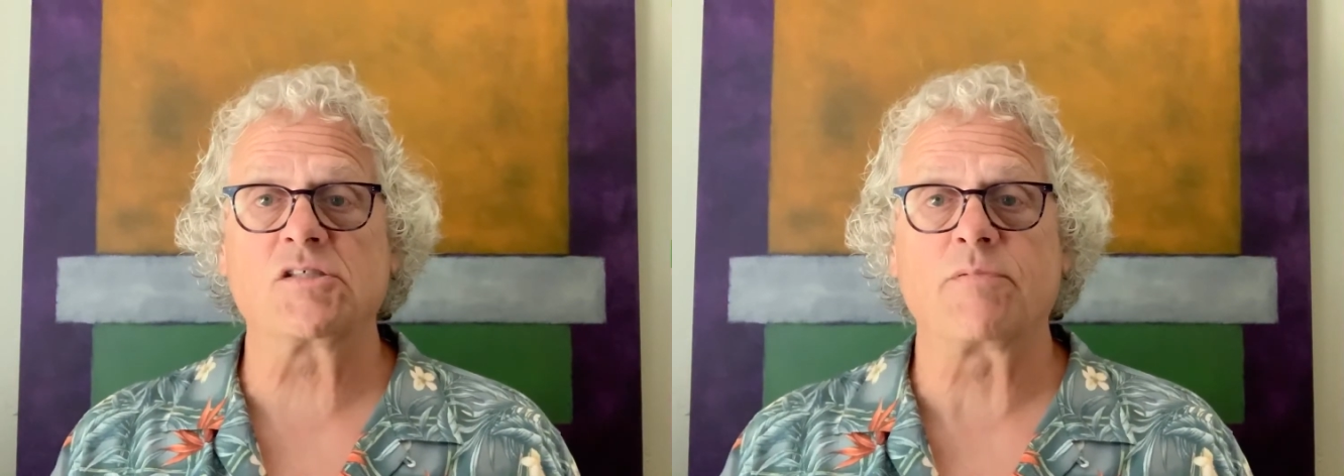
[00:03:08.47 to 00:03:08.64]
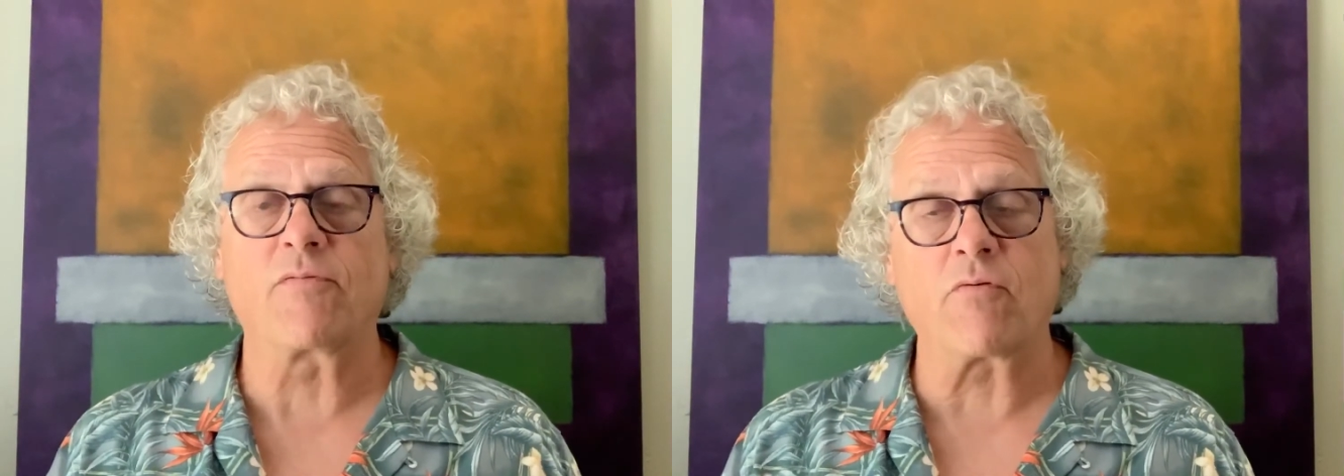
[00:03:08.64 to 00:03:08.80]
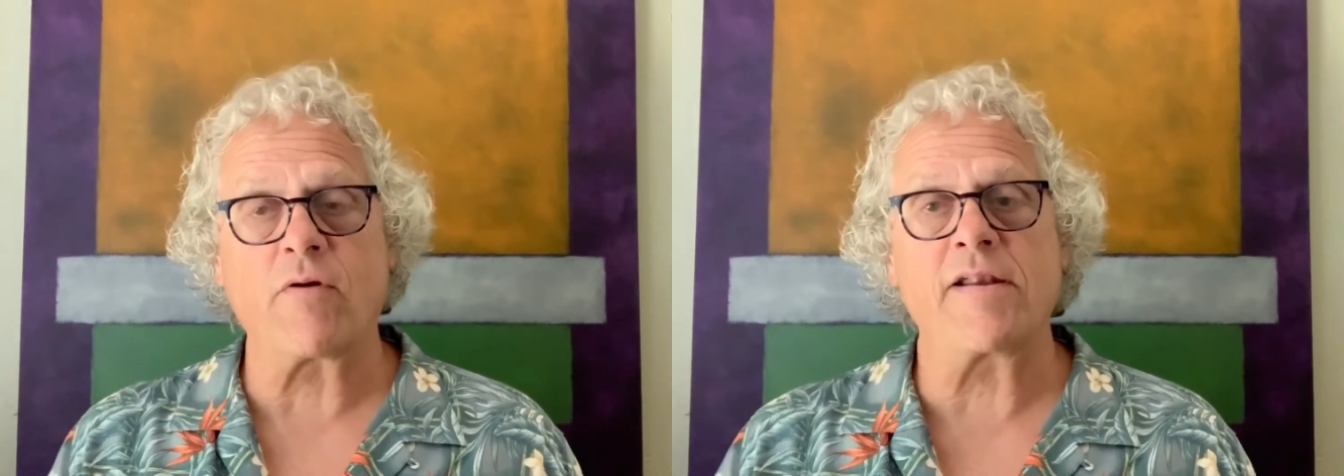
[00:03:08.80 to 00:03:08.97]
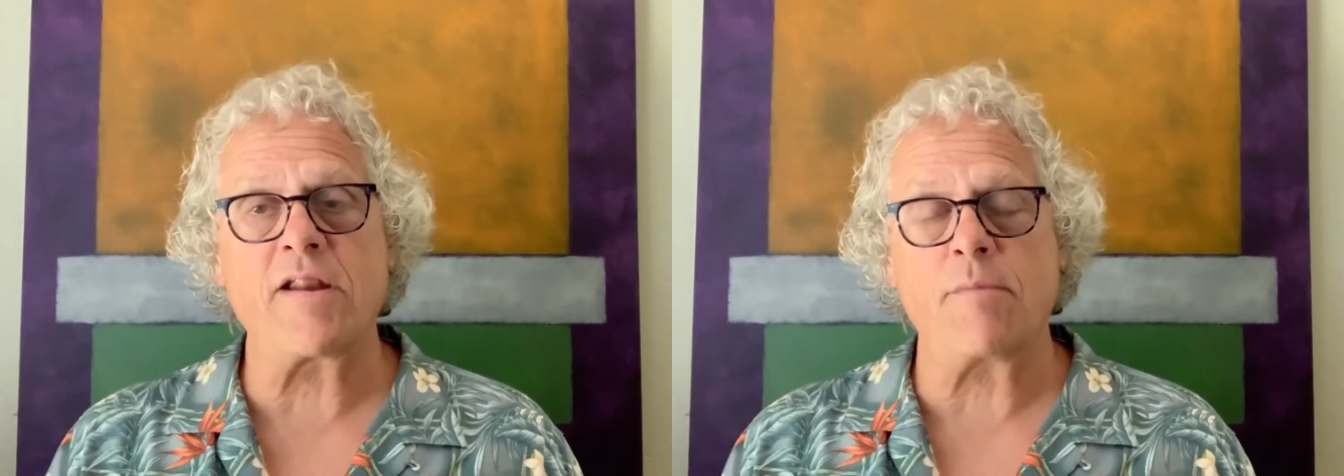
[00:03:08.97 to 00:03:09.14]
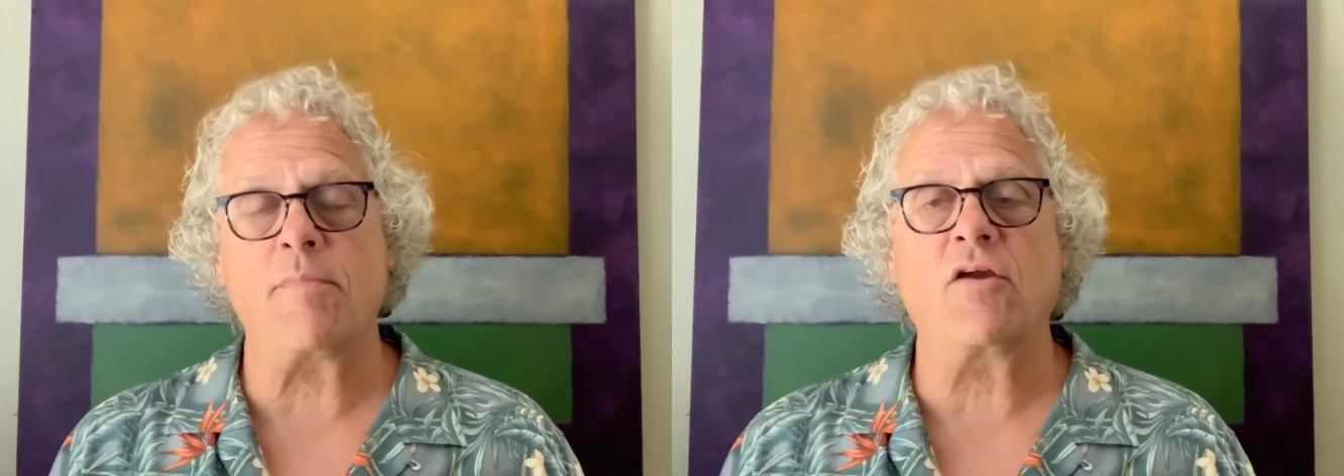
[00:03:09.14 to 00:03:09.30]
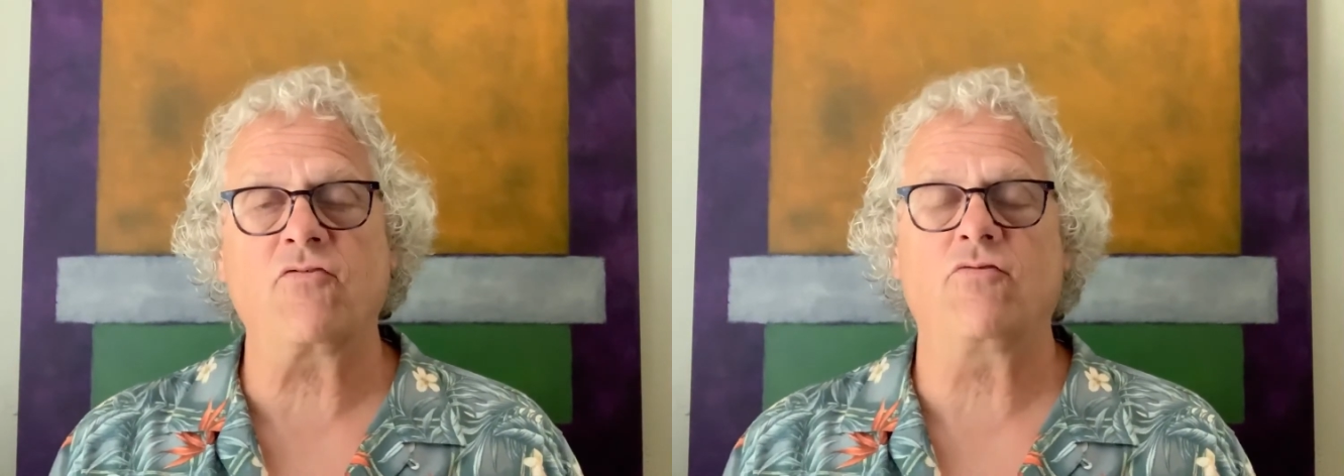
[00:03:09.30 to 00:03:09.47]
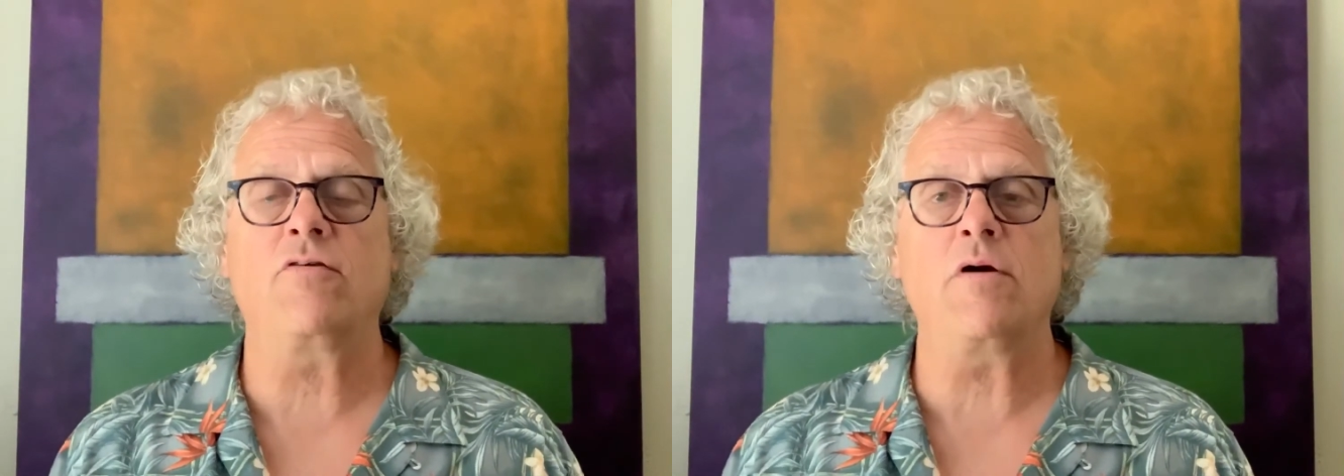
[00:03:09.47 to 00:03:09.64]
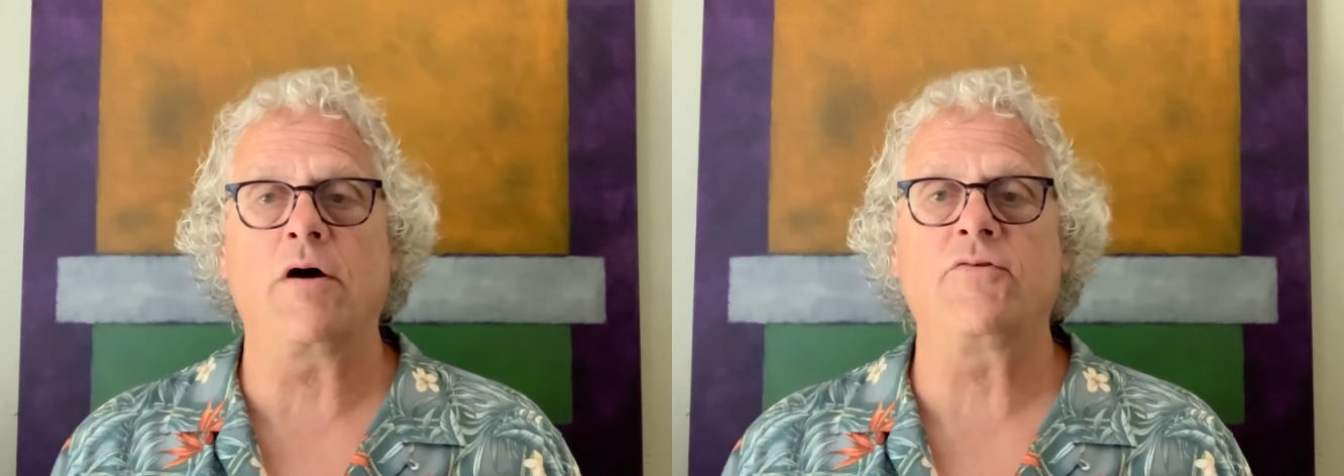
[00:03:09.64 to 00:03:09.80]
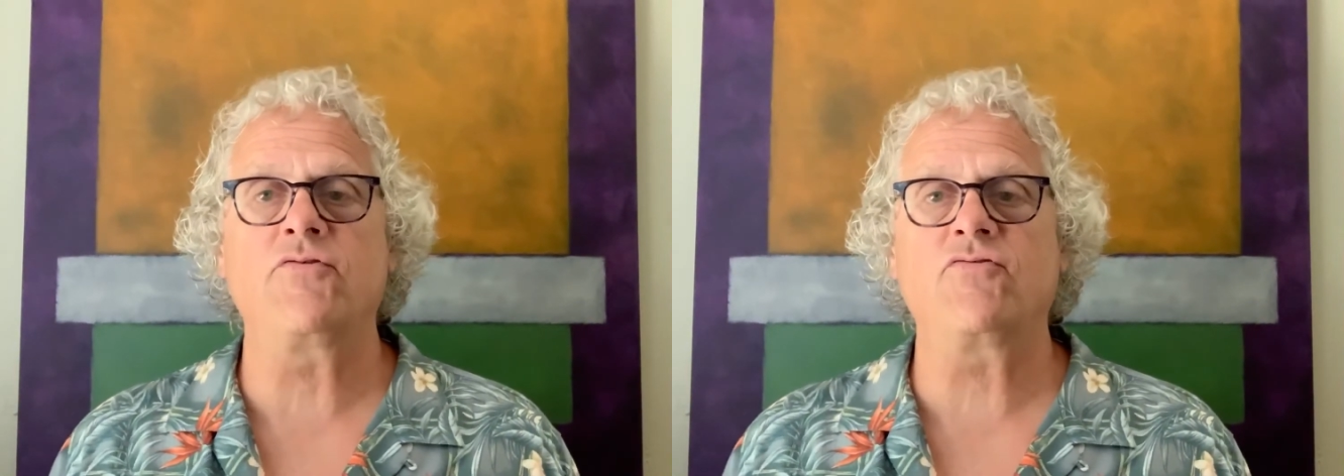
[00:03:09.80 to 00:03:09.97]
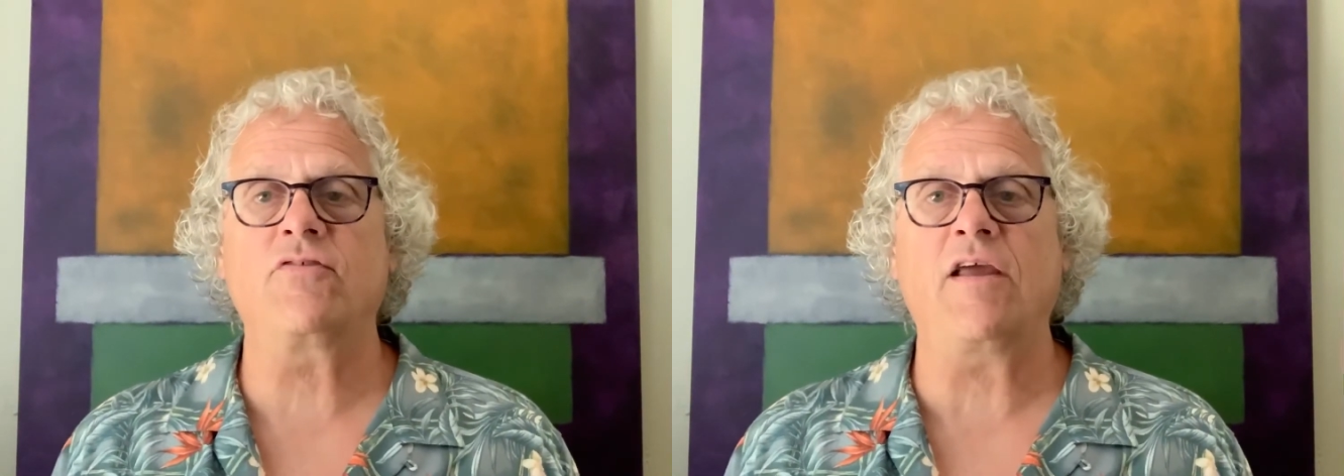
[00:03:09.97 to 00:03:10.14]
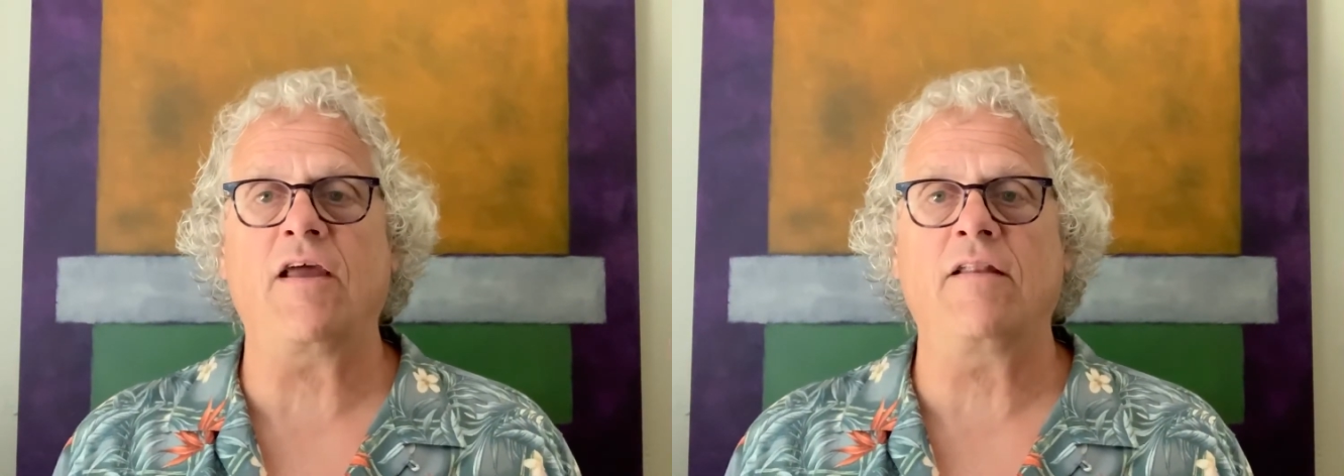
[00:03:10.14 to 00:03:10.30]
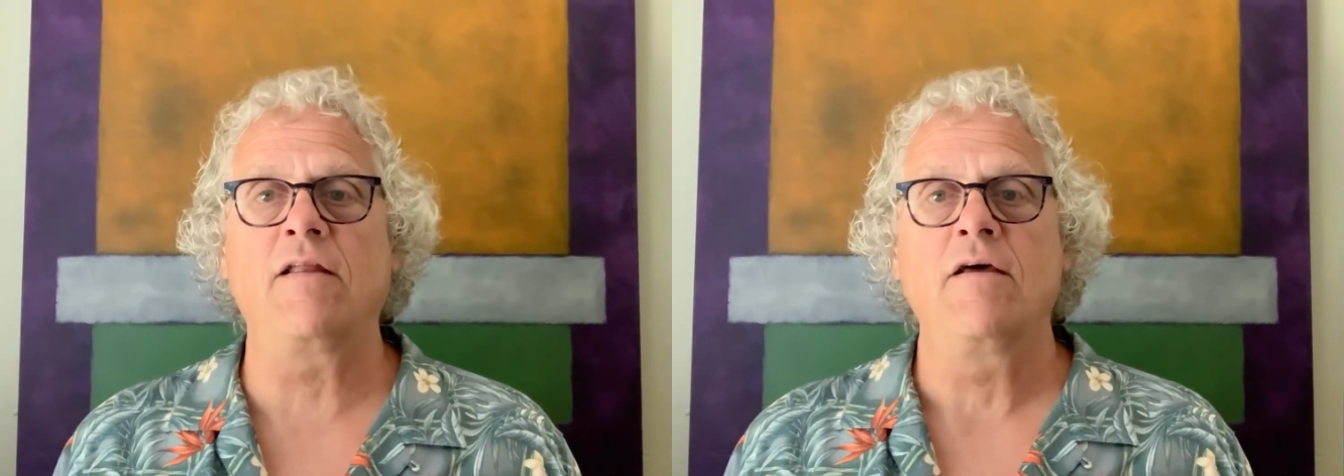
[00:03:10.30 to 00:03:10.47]
but for right now, make sure you
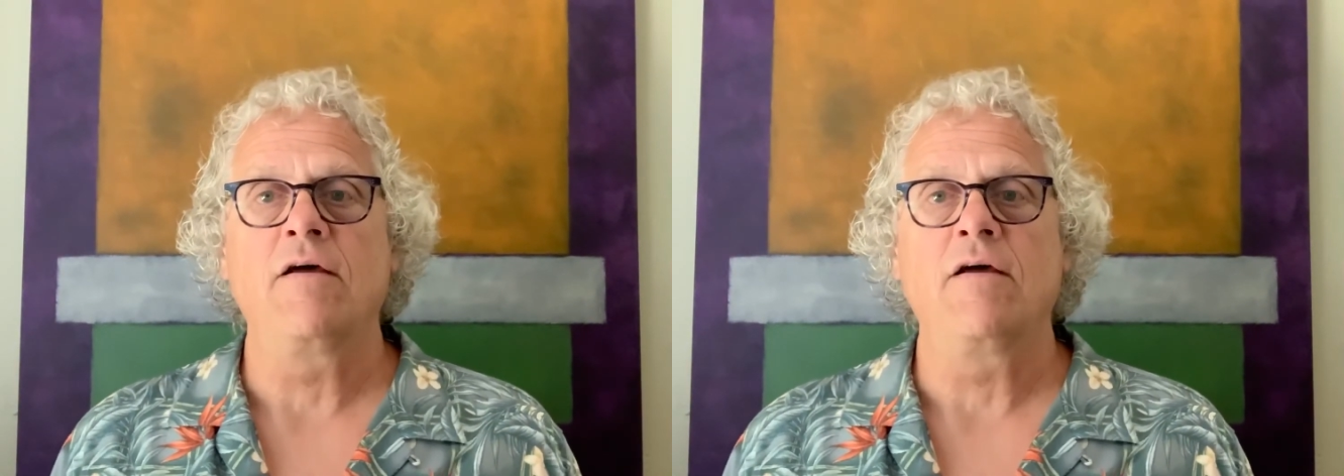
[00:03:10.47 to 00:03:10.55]
understand